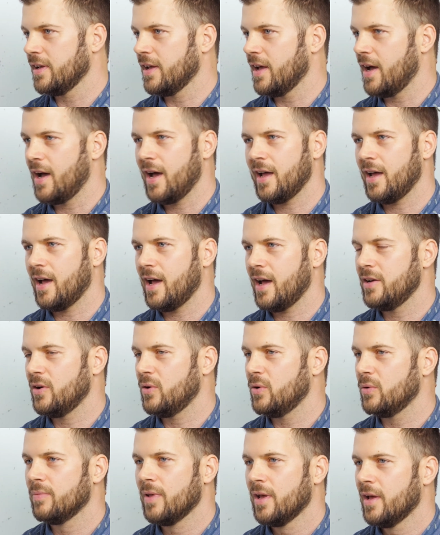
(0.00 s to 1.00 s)
I
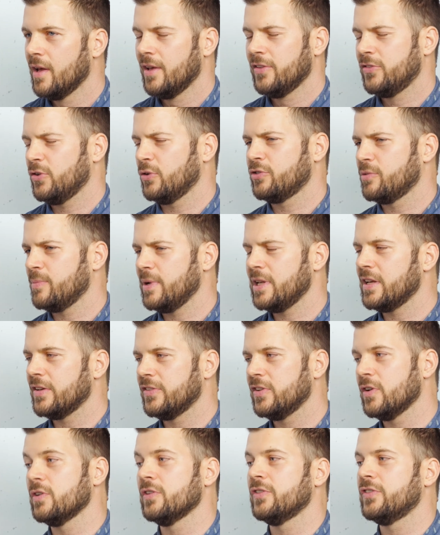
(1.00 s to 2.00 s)
know social media
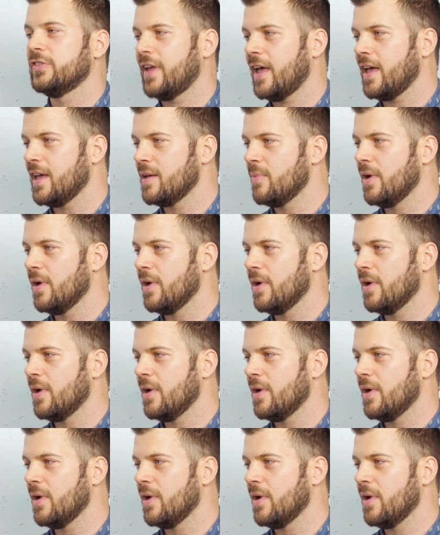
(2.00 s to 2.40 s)
is here to stay,